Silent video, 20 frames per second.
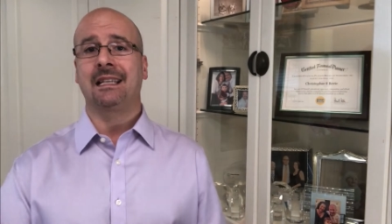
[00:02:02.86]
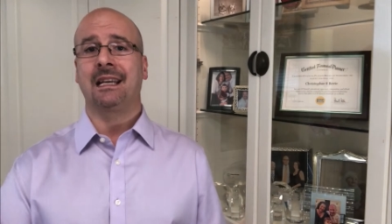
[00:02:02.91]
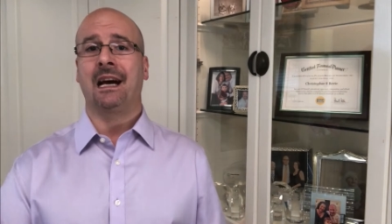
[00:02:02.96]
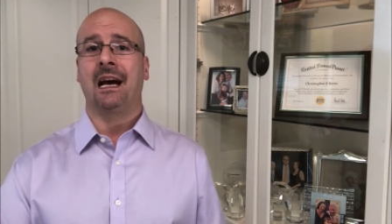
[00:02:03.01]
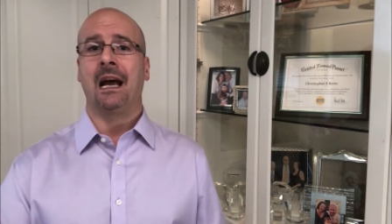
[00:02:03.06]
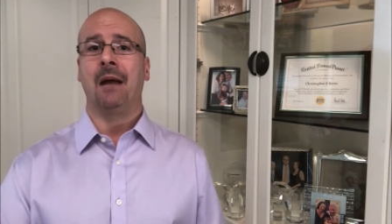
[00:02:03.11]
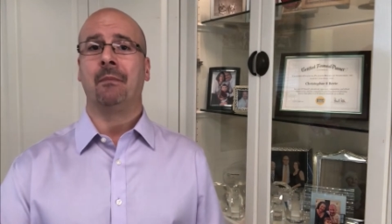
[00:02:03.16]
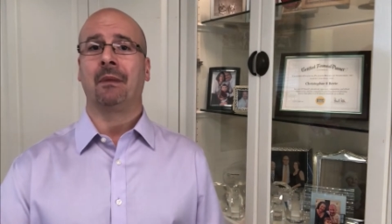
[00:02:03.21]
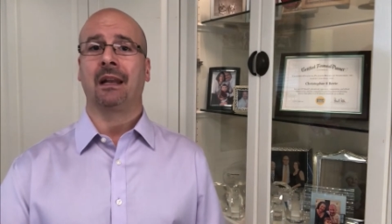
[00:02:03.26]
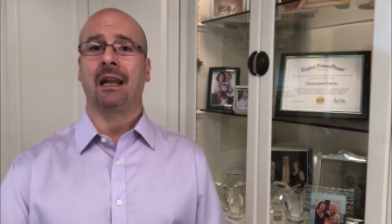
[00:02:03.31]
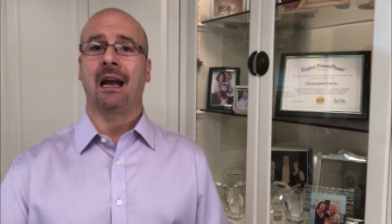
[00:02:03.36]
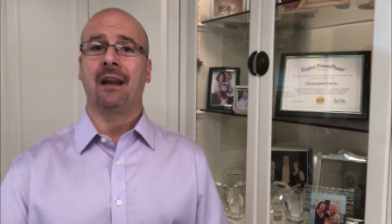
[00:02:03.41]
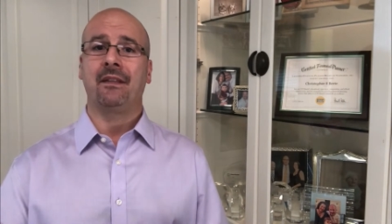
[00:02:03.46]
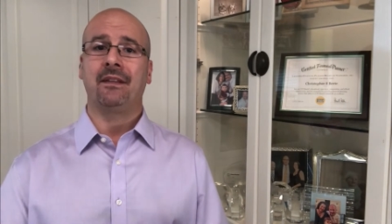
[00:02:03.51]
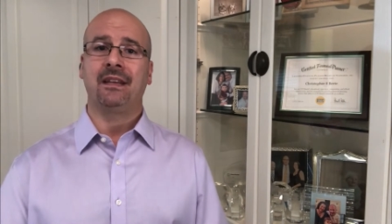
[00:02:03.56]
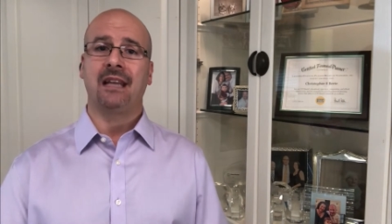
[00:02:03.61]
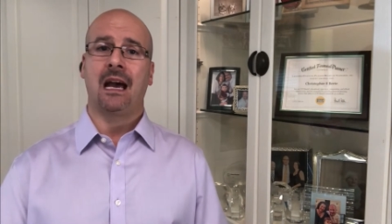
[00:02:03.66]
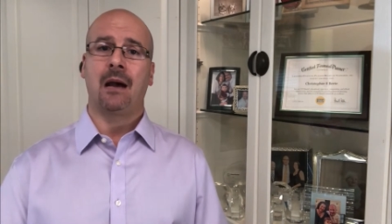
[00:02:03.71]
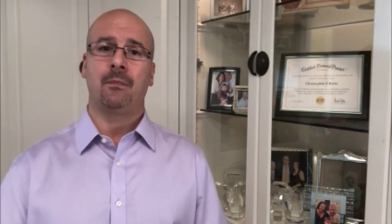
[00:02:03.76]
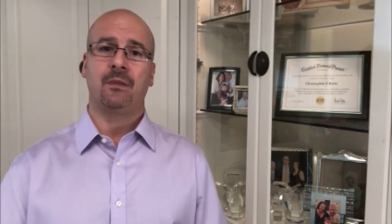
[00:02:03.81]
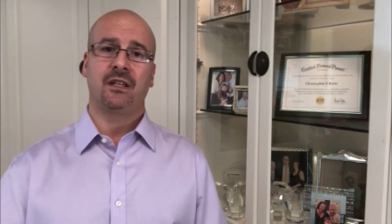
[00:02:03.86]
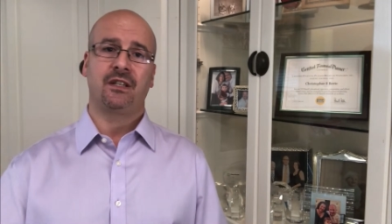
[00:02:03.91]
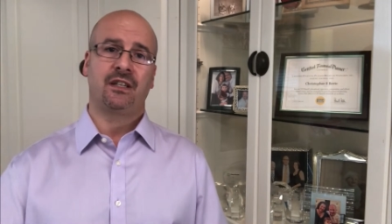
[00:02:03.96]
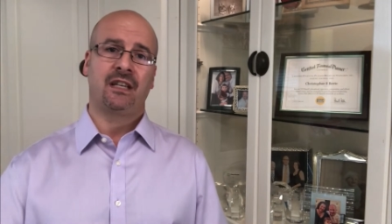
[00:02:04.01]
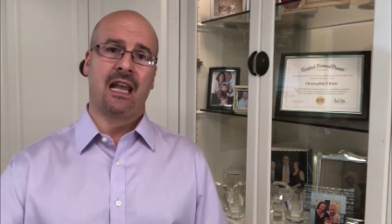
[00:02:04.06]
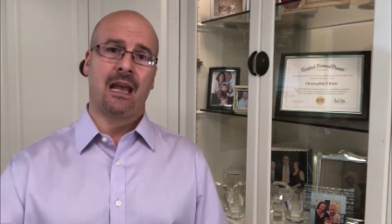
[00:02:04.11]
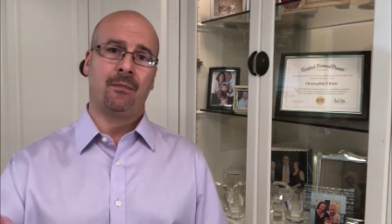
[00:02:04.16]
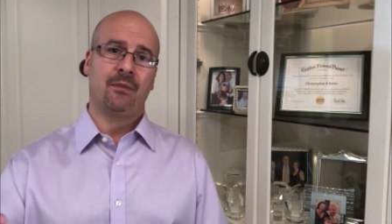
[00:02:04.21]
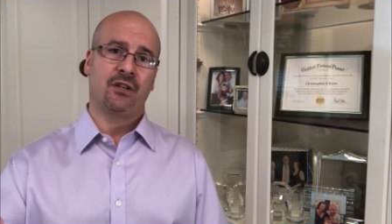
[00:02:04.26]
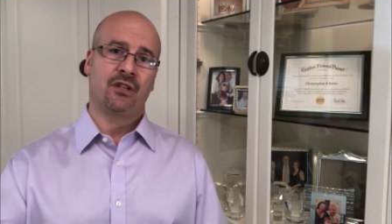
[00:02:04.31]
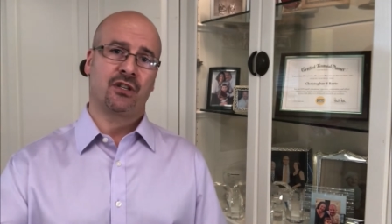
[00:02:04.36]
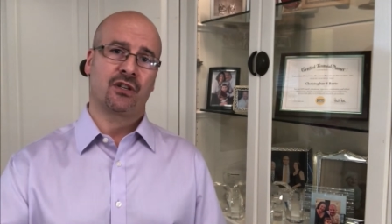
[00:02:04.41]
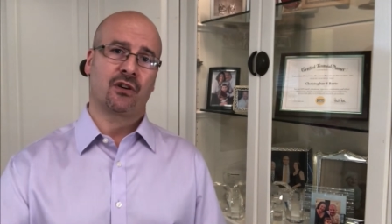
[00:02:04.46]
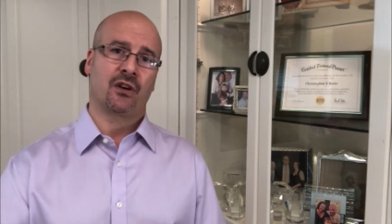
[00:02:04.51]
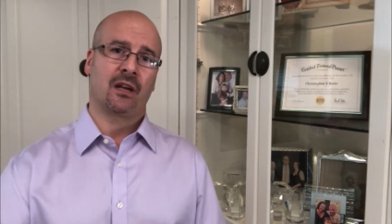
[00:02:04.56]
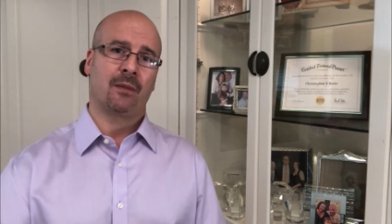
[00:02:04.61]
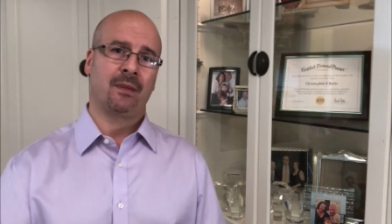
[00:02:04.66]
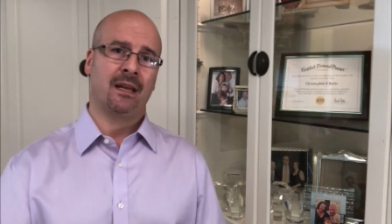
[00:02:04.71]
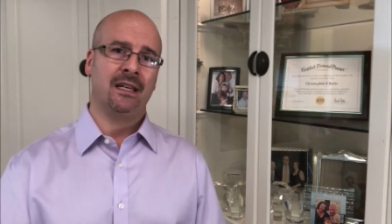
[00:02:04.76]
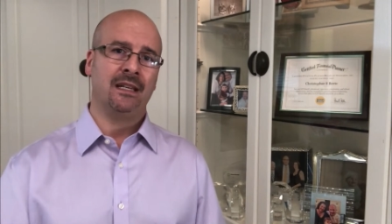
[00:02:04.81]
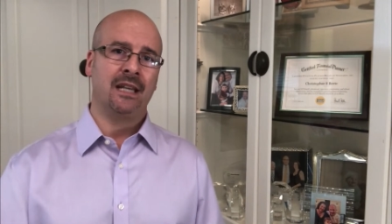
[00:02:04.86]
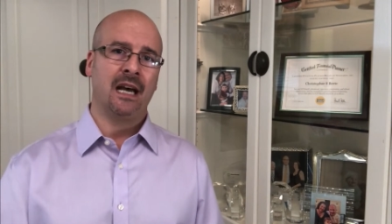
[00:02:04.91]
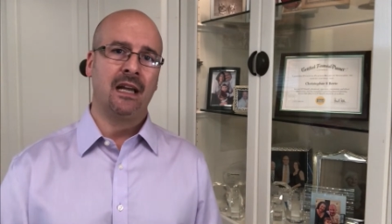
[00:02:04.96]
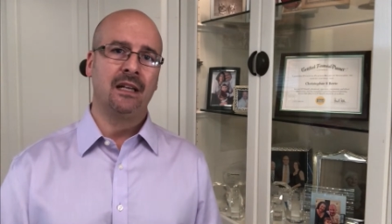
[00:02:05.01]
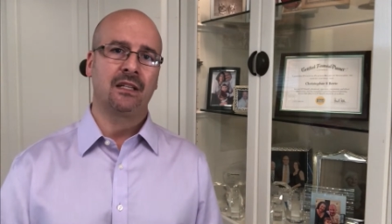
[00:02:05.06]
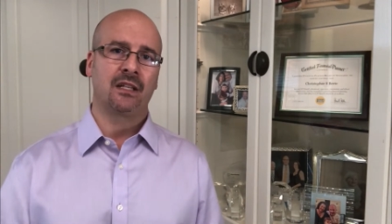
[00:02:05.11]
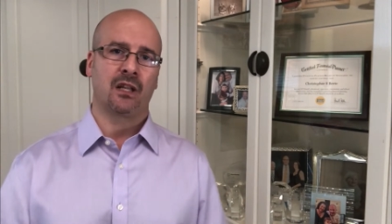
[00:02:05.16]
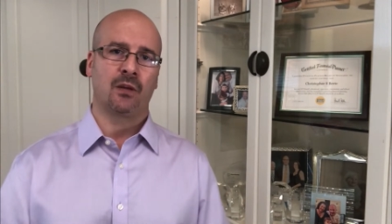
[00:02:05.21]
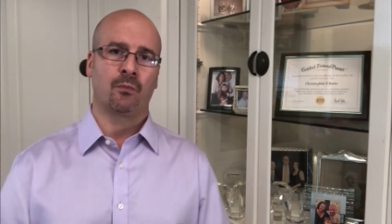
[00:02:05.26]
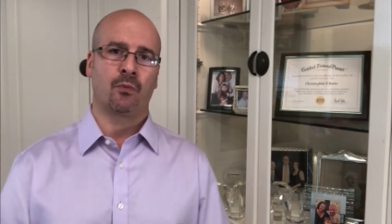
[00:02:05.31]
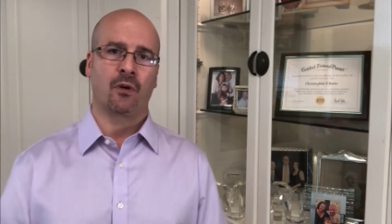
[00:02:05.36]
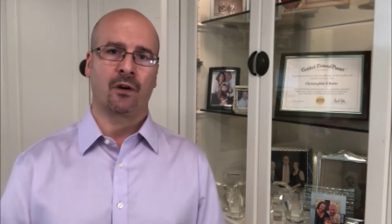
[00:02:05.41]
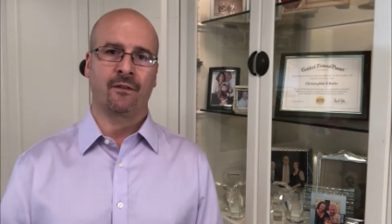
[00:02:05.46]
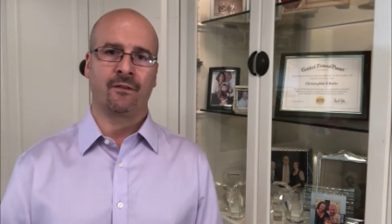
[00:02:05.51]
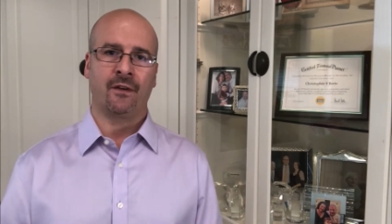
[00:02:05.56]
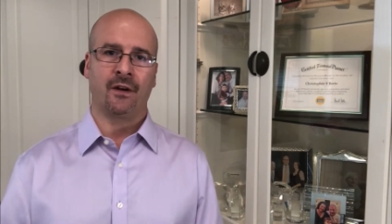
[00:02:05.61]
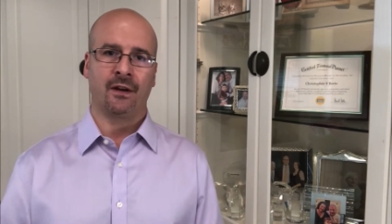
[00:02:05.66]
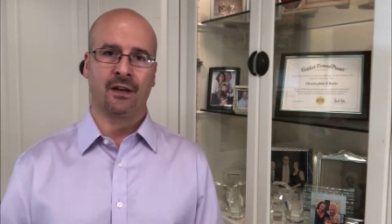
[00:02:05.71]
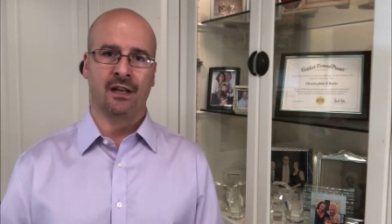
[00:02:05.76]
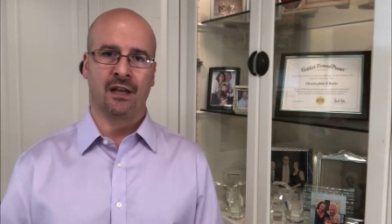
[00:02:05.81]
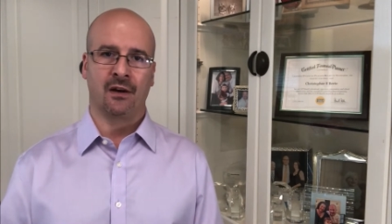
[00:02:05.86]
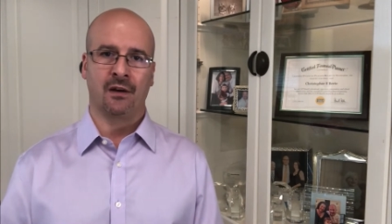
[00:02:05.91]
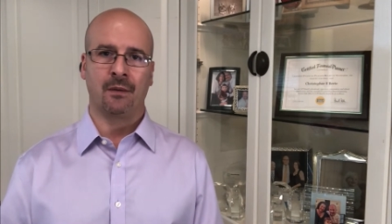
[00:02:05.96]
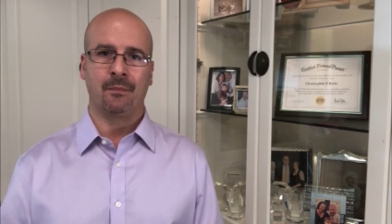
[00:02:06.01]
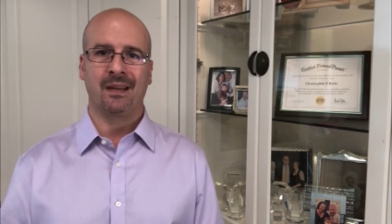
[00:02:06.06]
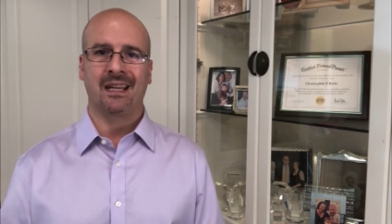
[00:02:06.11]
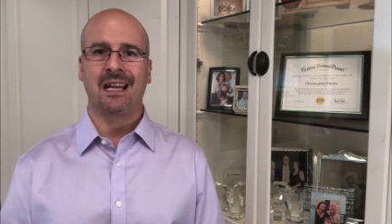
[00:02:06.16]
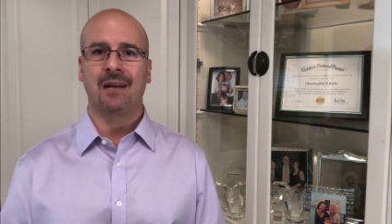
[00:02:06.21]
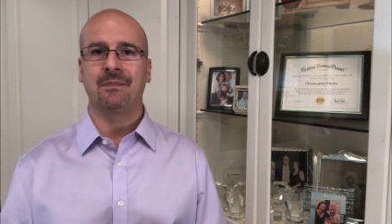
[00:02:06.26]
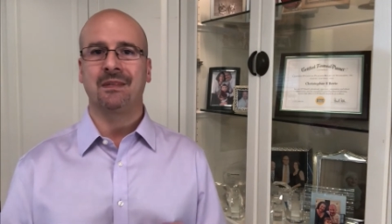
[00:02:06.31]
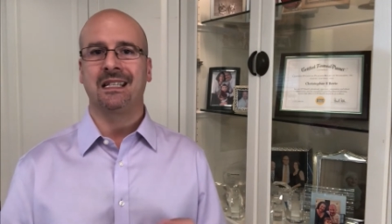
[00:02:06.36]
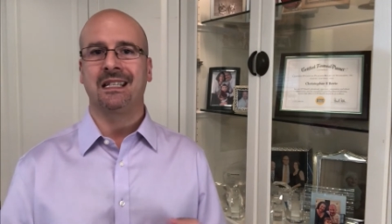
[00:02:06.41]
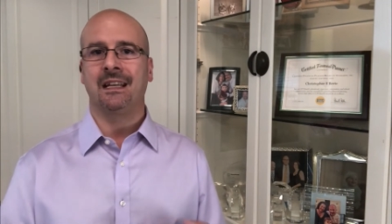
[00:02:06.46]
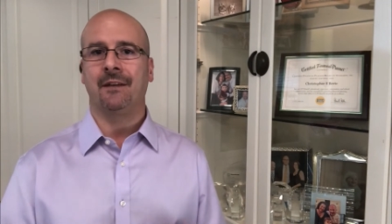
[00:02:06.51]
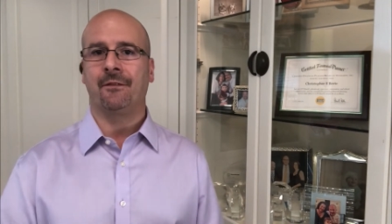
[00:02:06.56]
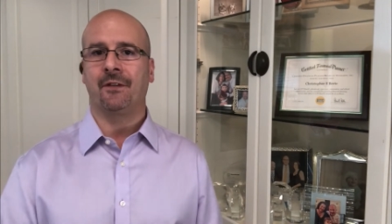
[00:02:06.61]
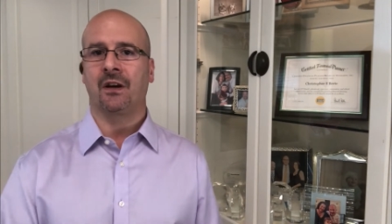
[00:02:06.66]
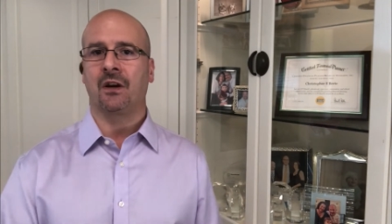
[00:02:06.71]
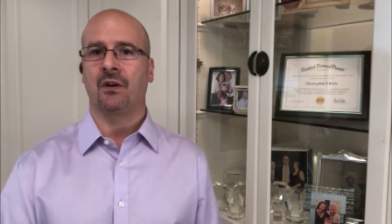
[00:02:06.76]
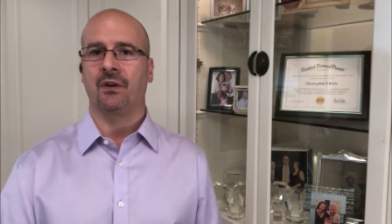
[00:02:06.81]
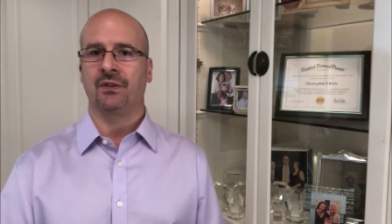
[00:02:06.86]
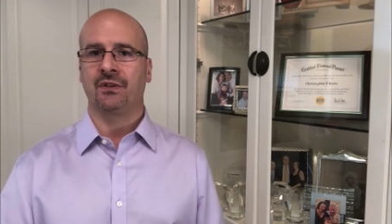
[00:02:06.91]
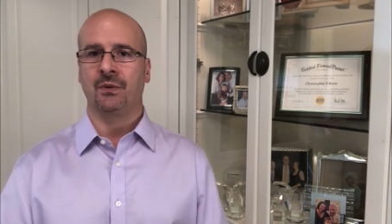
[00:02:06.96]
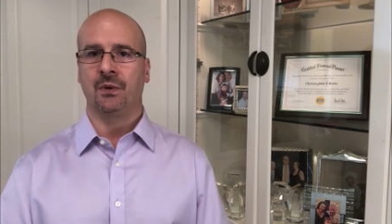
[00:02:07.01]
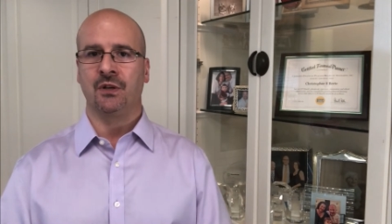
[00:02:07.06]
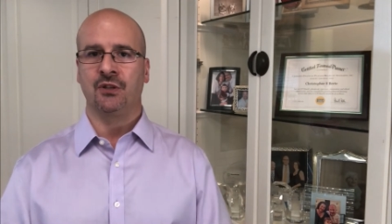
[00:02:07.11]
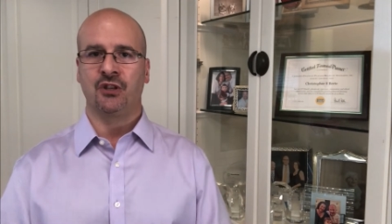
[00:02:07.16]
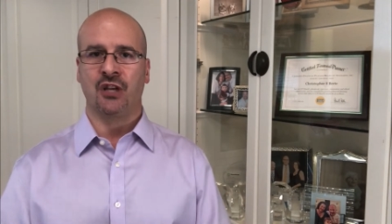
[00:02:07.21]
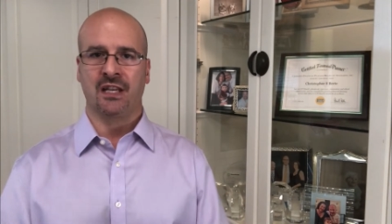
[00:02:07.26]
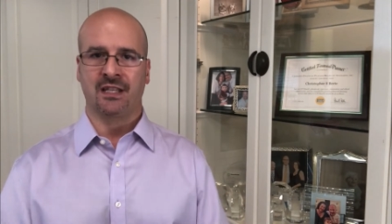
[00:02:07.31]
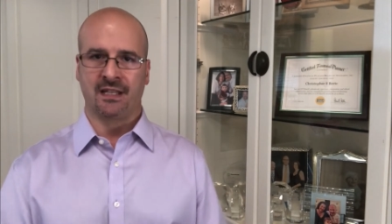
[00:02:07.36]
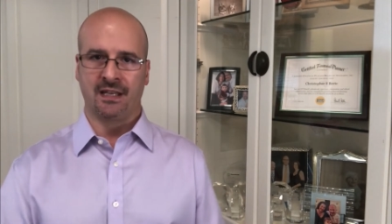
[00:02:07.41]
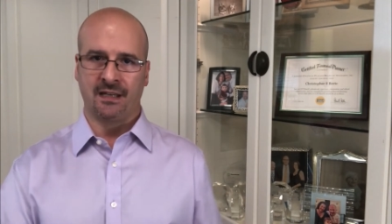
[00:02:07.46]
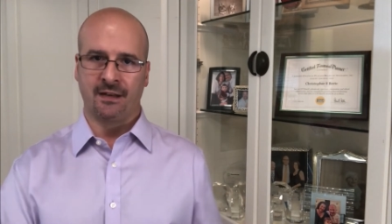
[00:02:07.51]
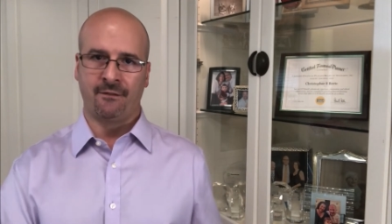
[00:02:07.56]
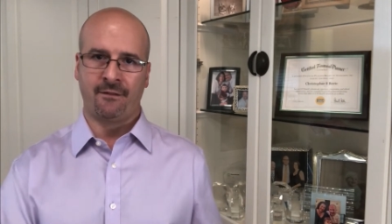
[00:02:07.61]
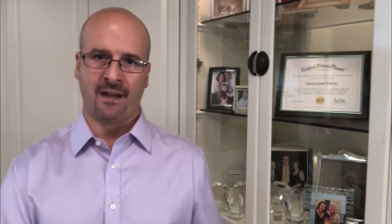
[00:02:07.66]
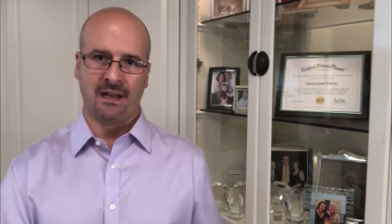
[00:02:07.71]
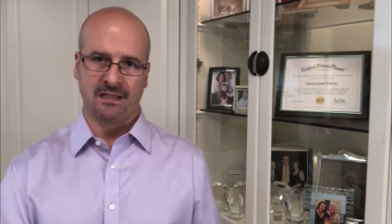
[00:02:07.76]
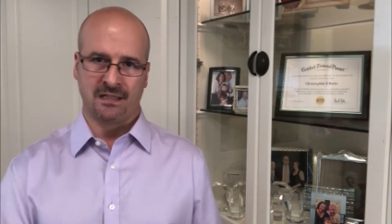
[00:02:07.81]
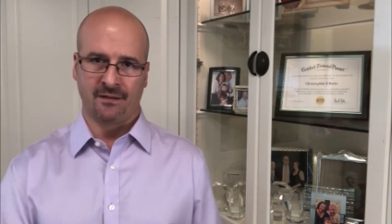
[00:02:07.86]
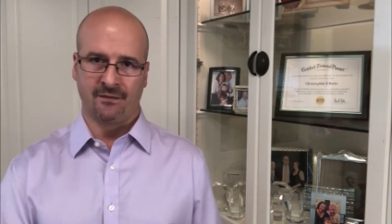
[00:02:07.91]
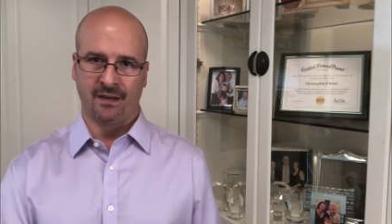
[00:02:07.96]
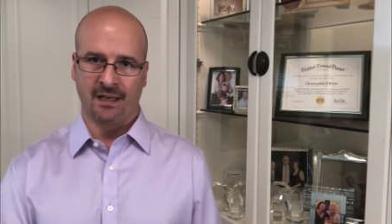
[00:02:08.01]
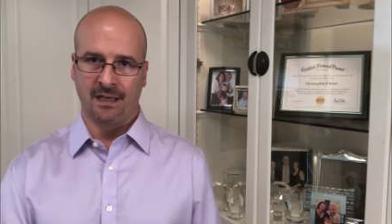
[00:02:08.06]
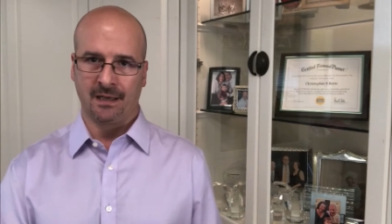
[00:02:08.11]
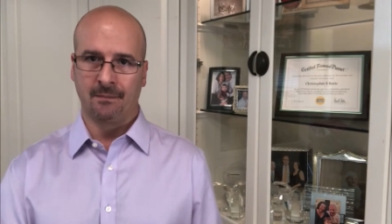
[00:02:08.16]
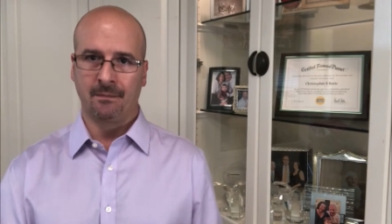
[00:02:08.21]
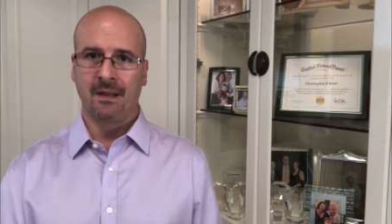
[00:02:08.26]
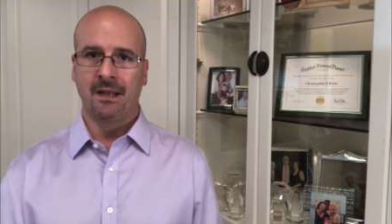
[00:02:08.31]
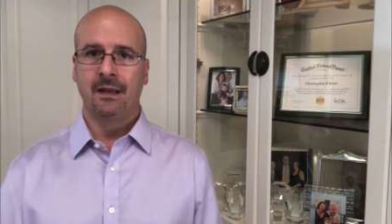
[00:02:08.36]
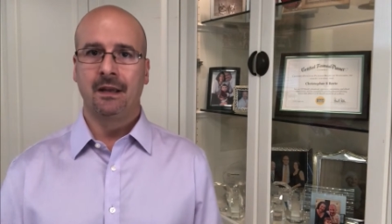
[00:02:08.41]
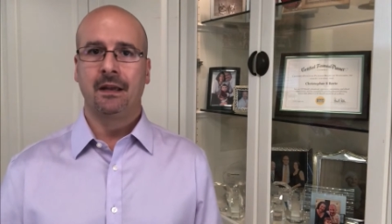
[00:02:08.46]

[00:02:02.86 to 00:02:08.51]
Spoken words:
time, a lot of the damage has already been done to the portfolio, and it becomes difficult to adjust it defensively.